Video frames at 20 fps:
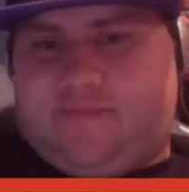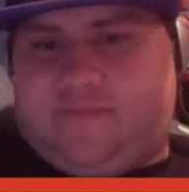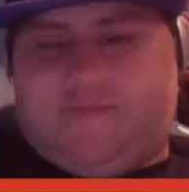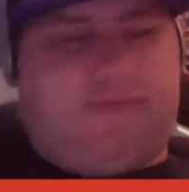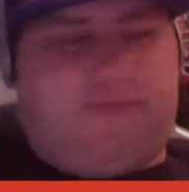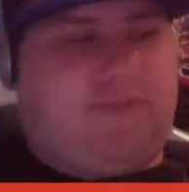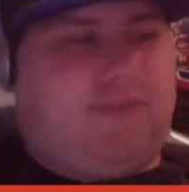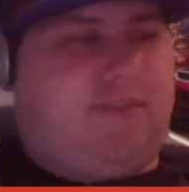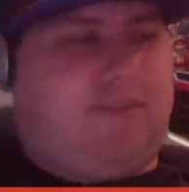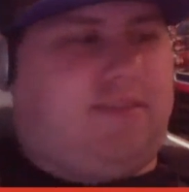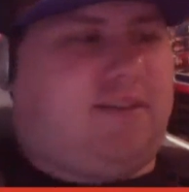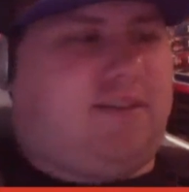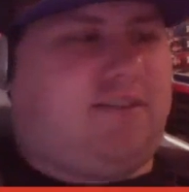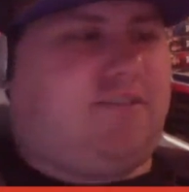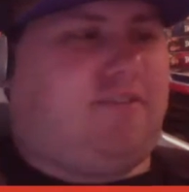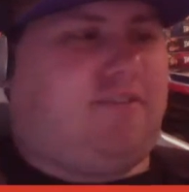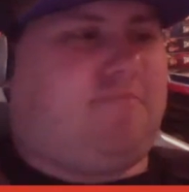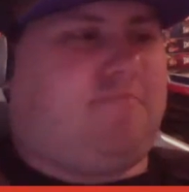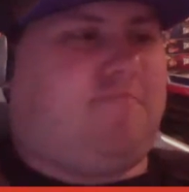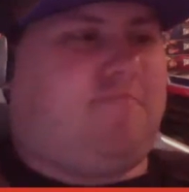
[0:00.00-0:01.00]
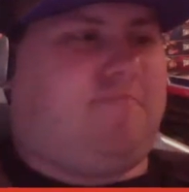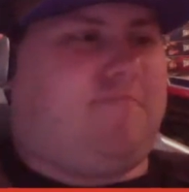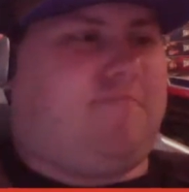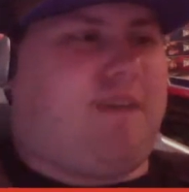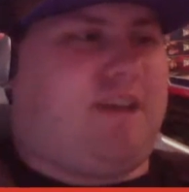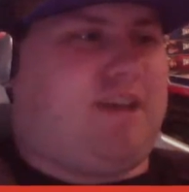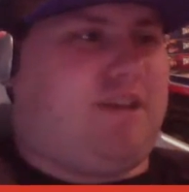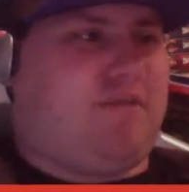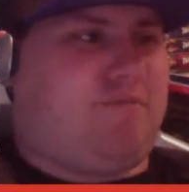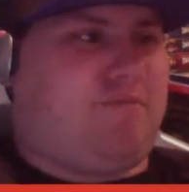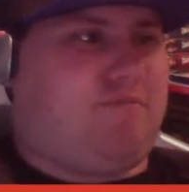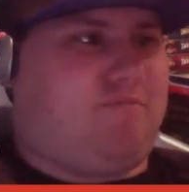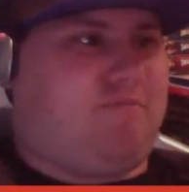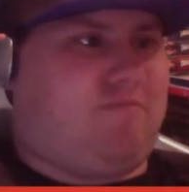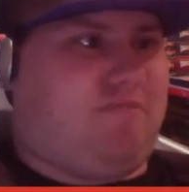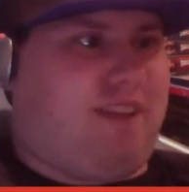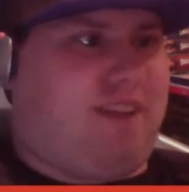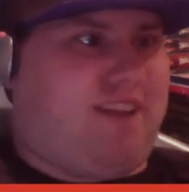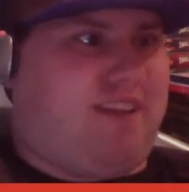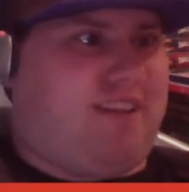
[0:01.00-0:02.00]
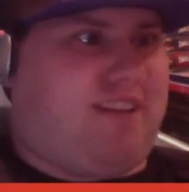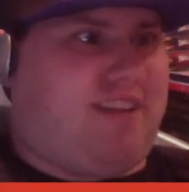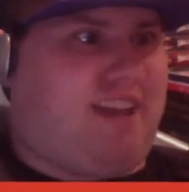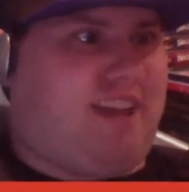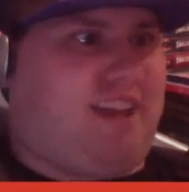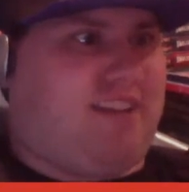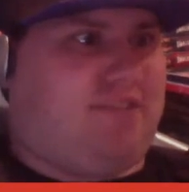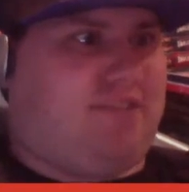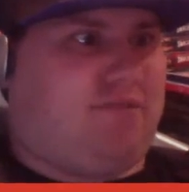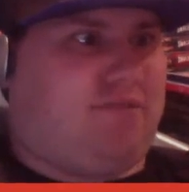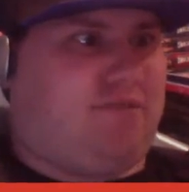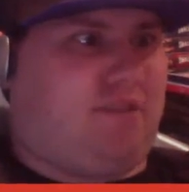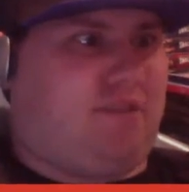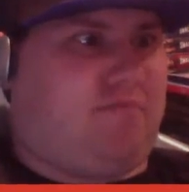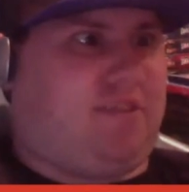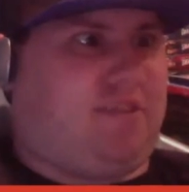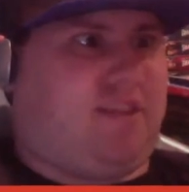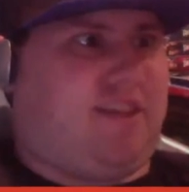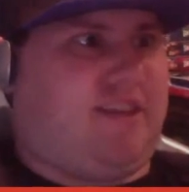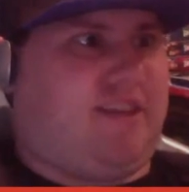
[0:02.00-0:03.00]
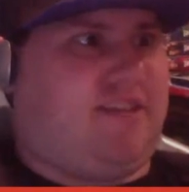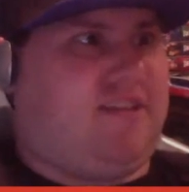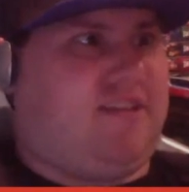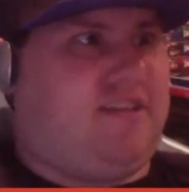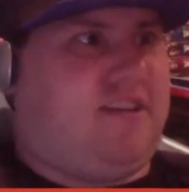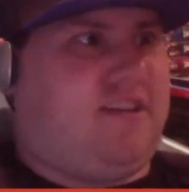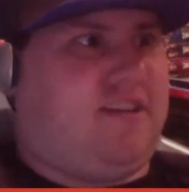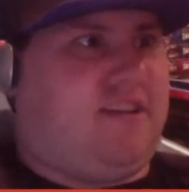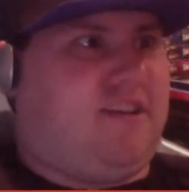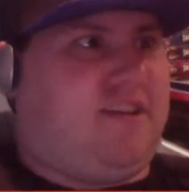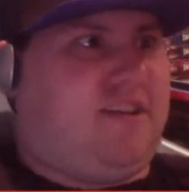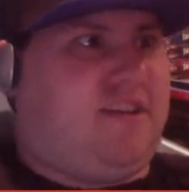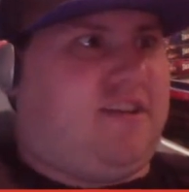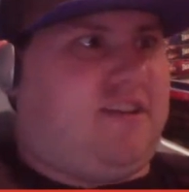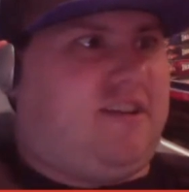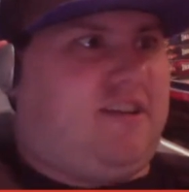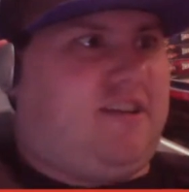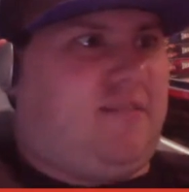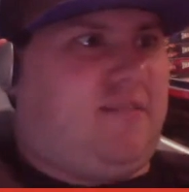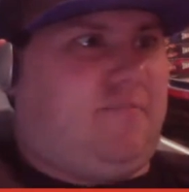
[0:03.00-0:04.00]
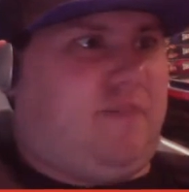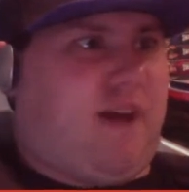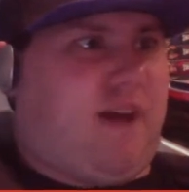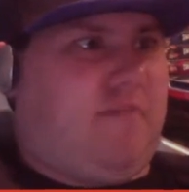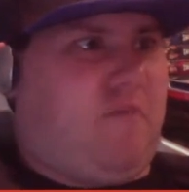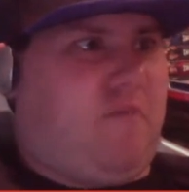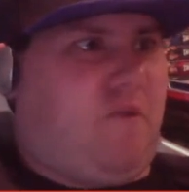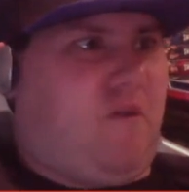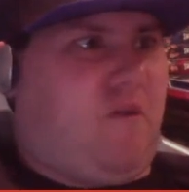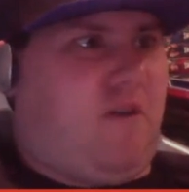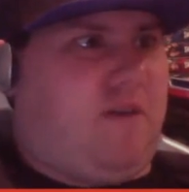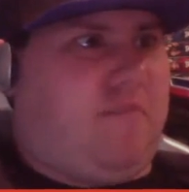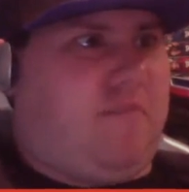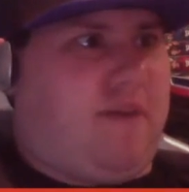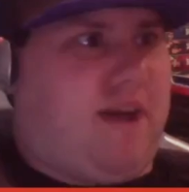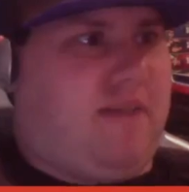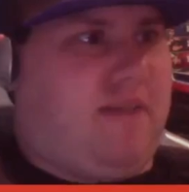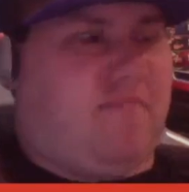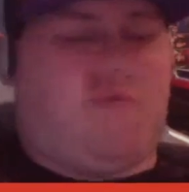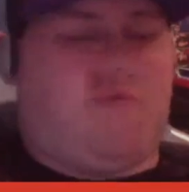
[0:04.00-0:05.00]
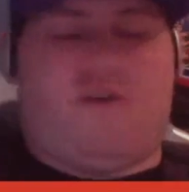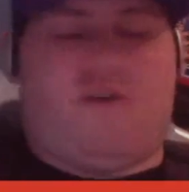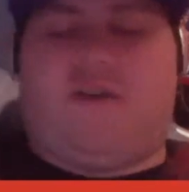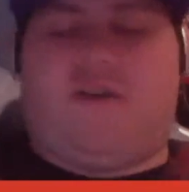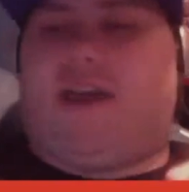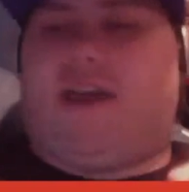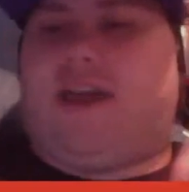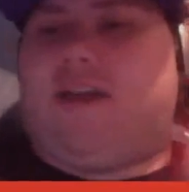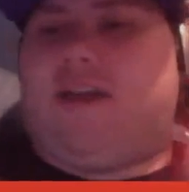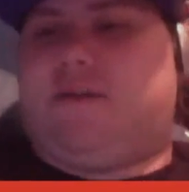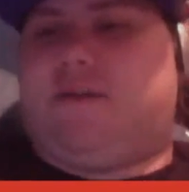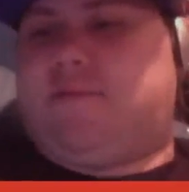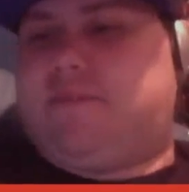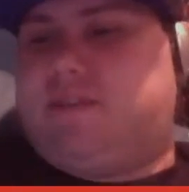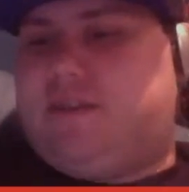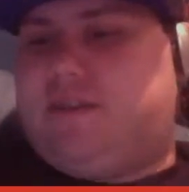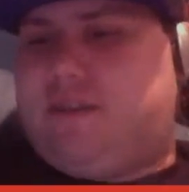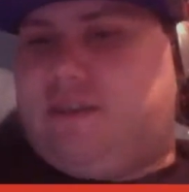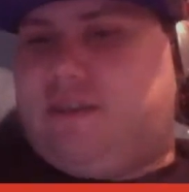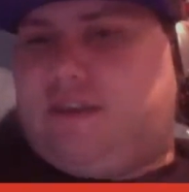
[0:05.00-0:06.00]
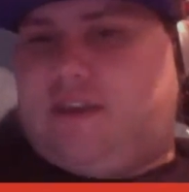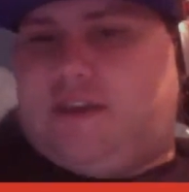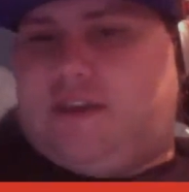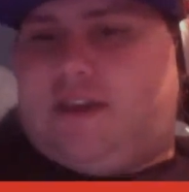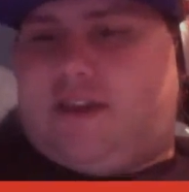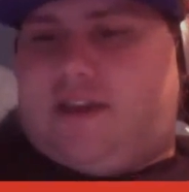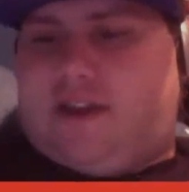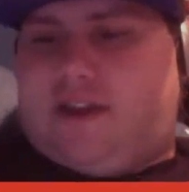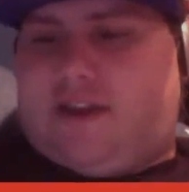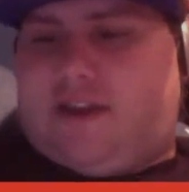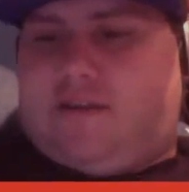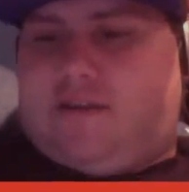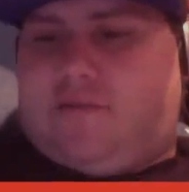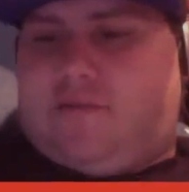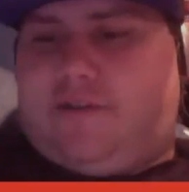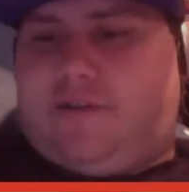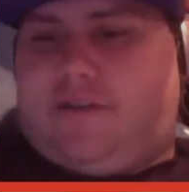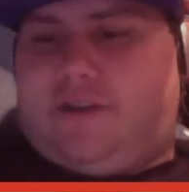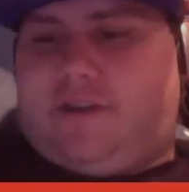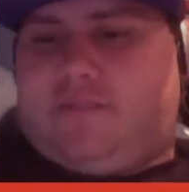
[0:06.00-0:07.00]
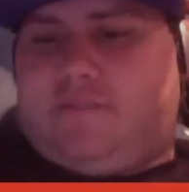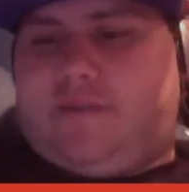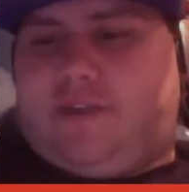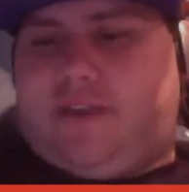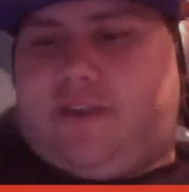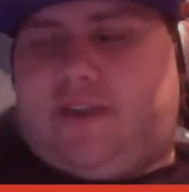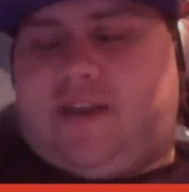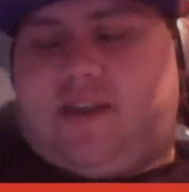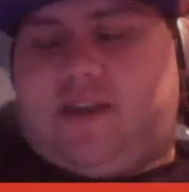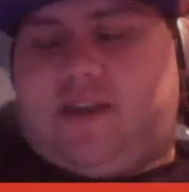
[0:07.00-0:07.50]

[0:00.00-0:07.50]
It's because it's making you like daze or something like buy more. Okay, anyway. We are going to be not doing.